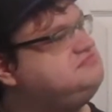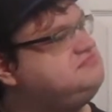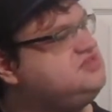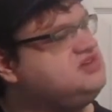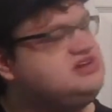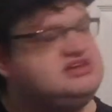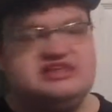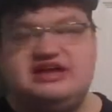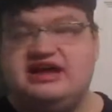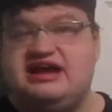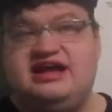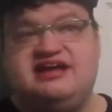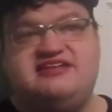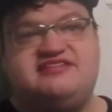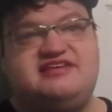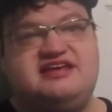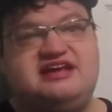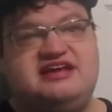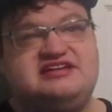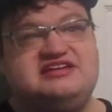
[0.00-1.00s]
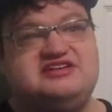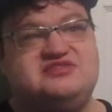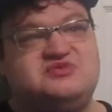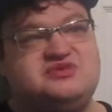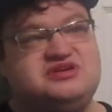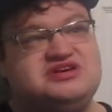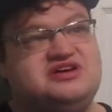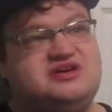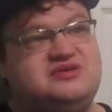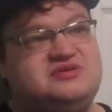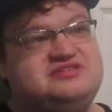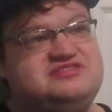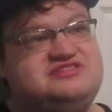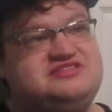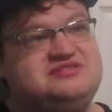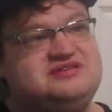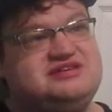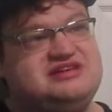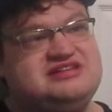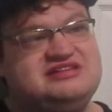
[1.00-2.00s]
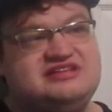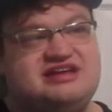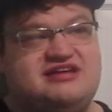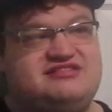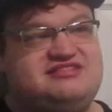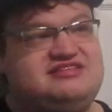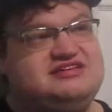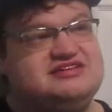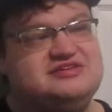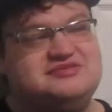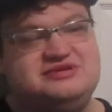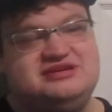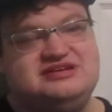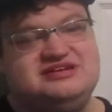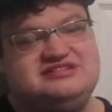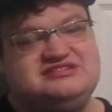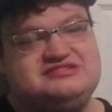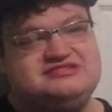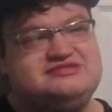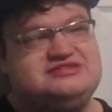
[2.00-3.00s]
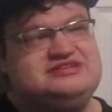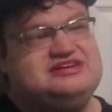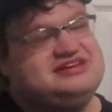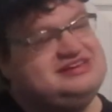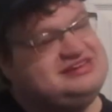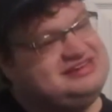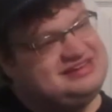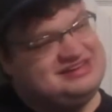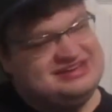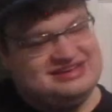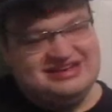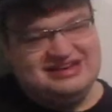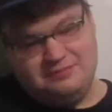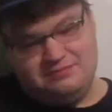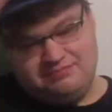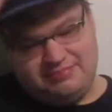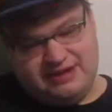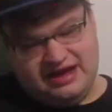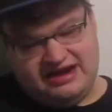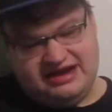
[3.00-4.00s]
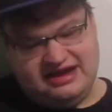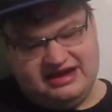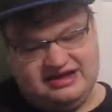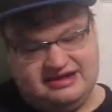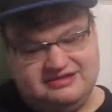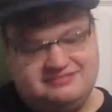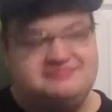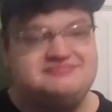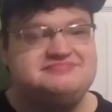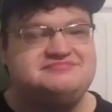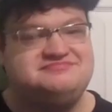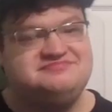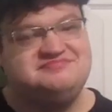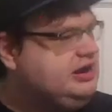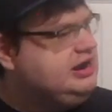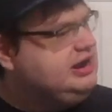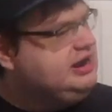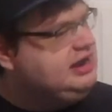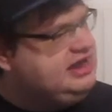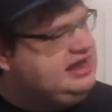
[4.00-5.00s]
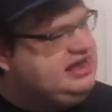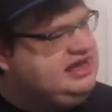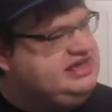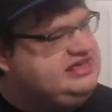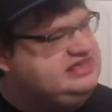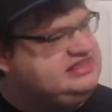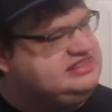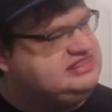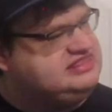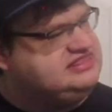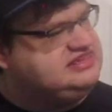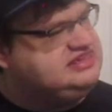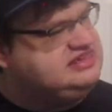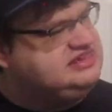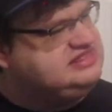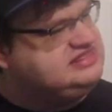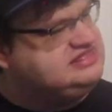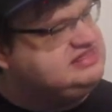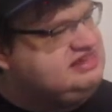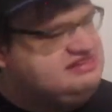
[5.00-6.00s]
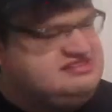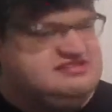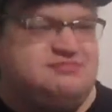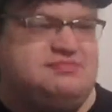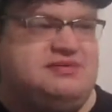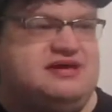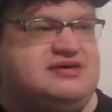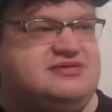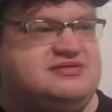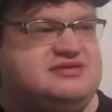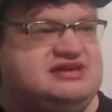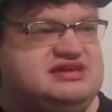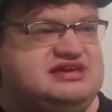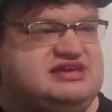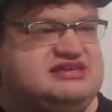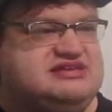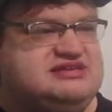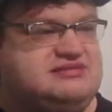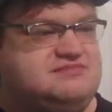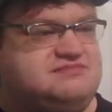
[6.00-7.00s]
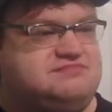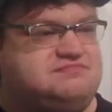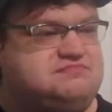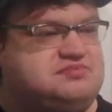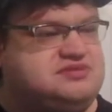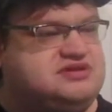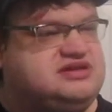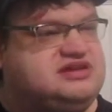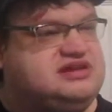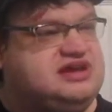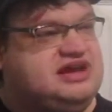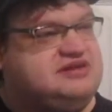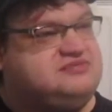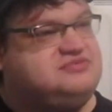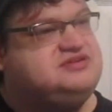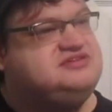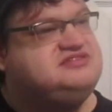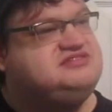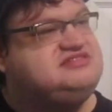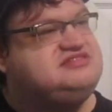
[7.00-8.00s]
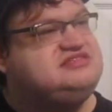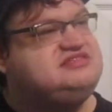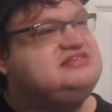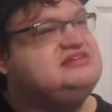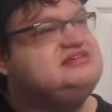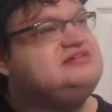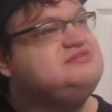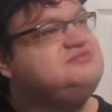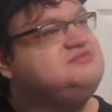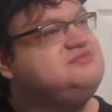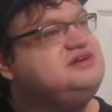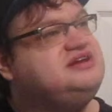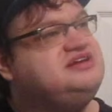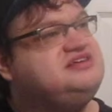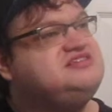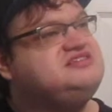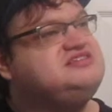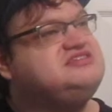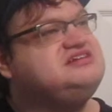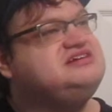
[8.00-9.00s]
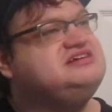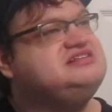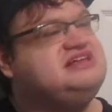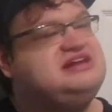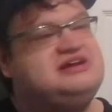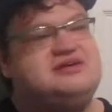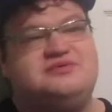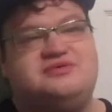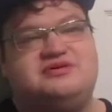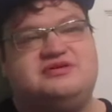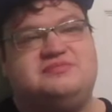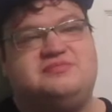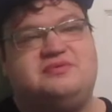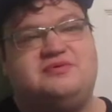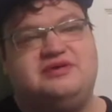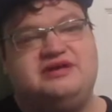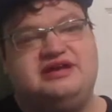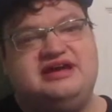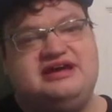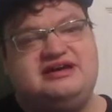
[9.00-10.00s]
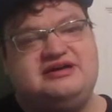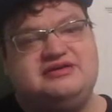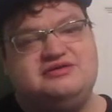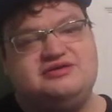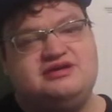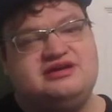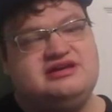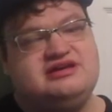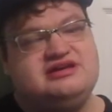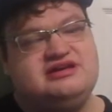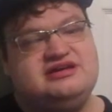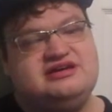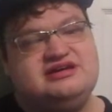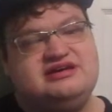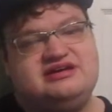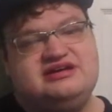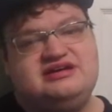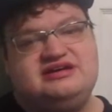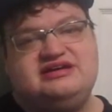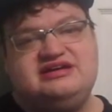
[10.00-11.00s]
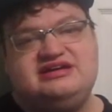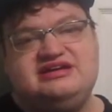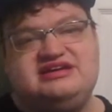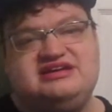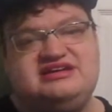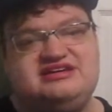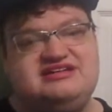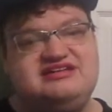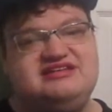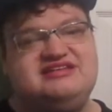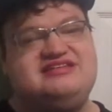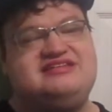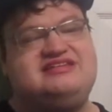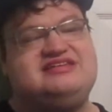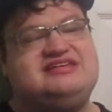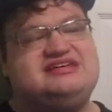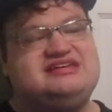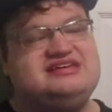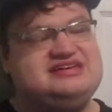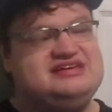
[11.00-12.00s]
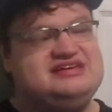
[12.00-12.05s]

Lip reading: Look at that, I said I didn't want to go into it, and I still went into it. Baka. I think that's about it, but I will... One other thing that I want to point out is